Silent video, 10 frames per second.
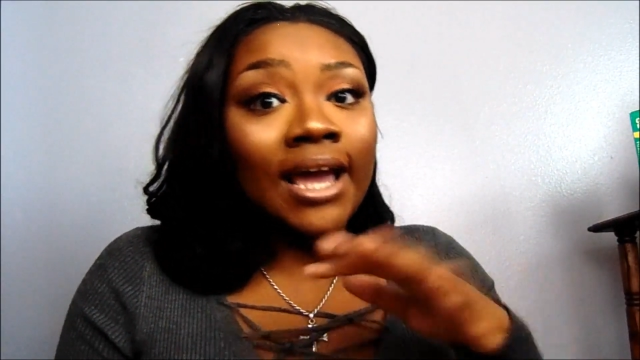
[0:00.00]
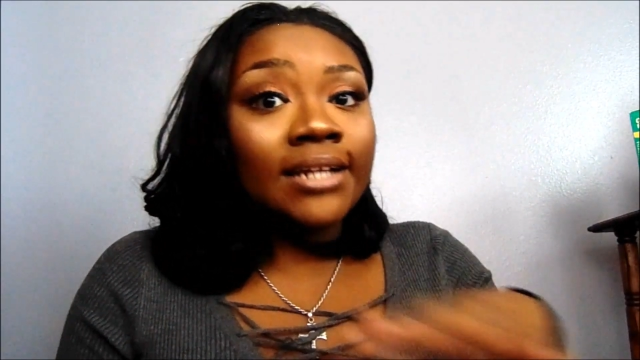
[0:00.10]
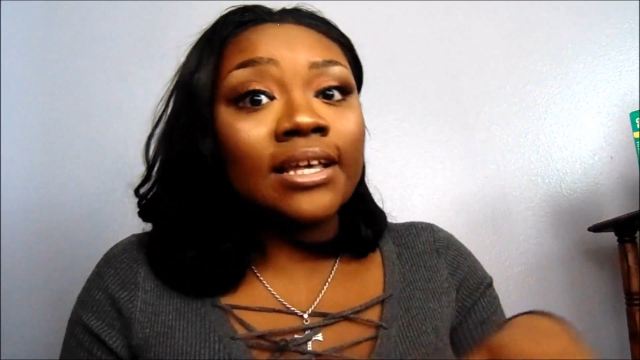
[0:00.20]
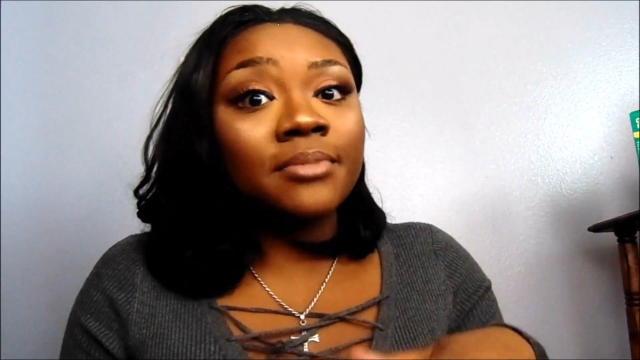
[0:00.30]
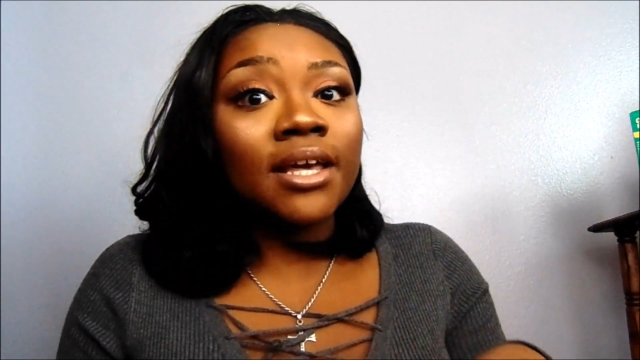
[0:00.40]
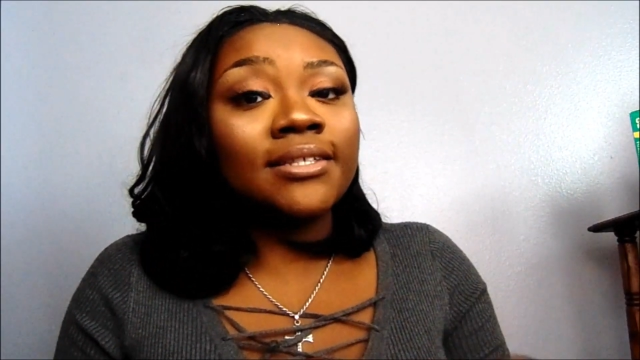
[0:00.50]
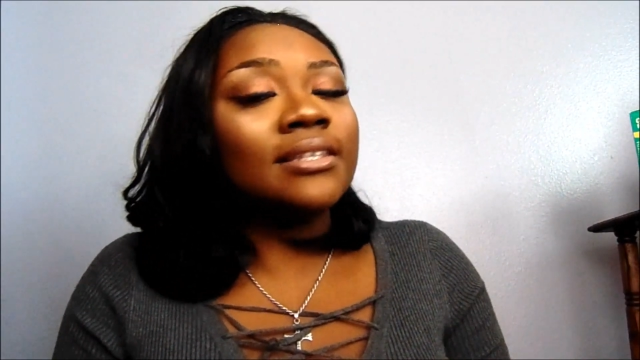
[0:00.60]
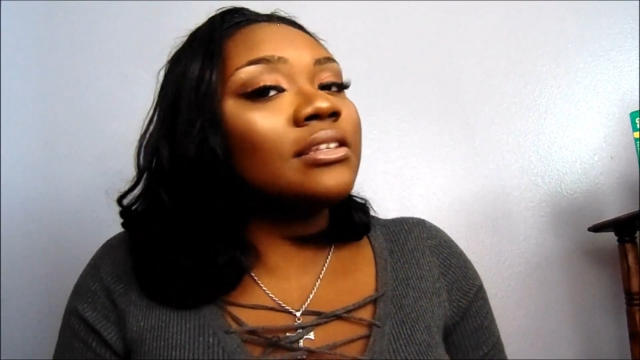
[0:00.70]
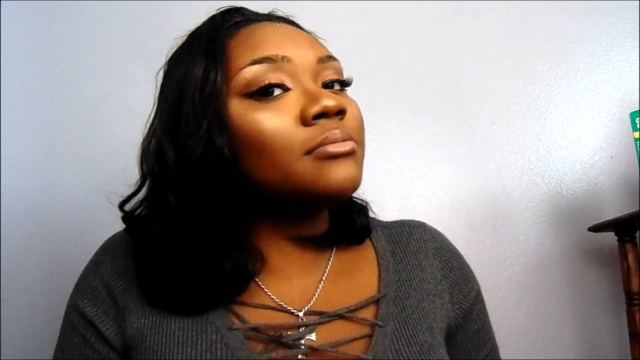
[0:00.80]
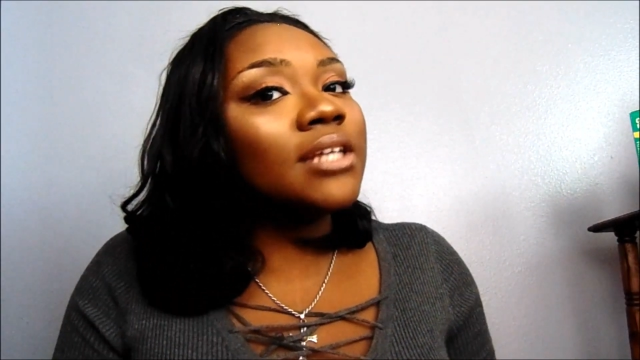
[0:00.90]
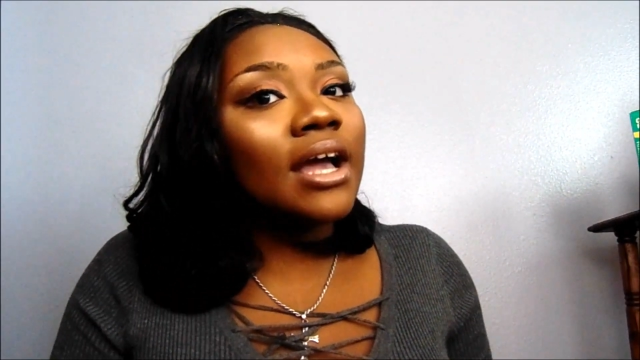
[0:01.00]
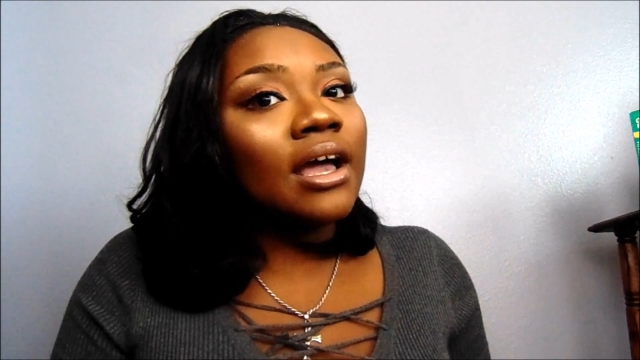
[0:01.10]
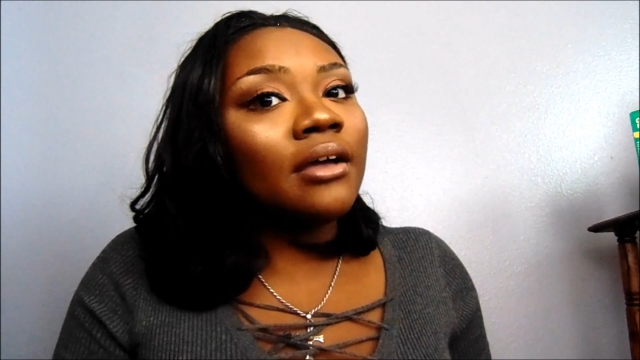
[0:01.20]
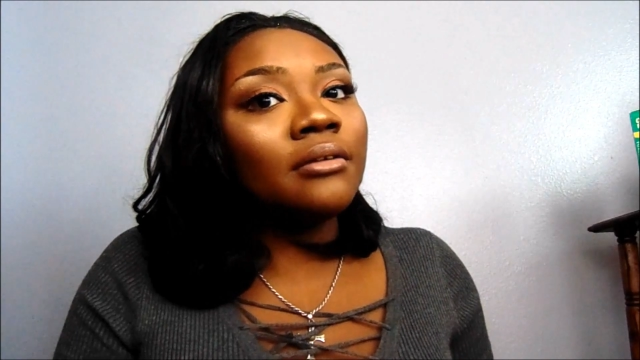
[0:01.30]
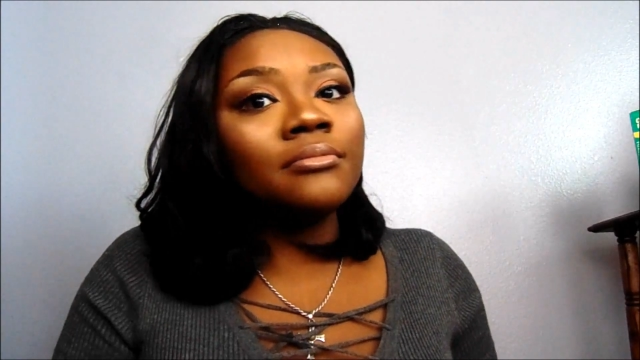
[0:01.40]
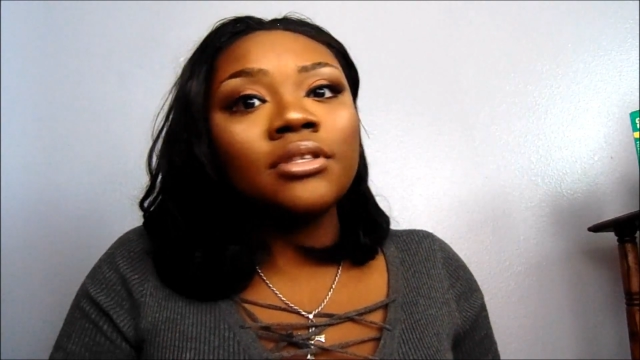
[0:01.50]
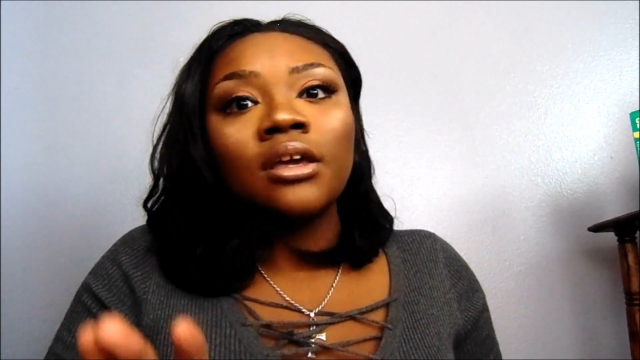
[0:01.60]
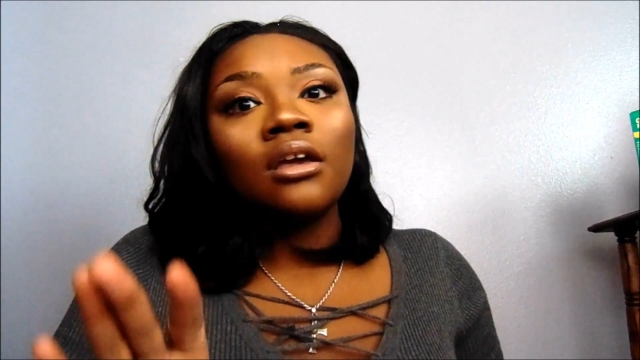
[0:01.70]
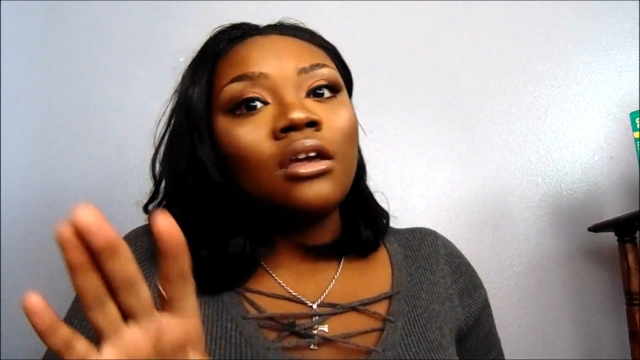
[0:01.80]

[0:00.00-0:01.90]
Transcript: Nine times out of ten. Sometimes,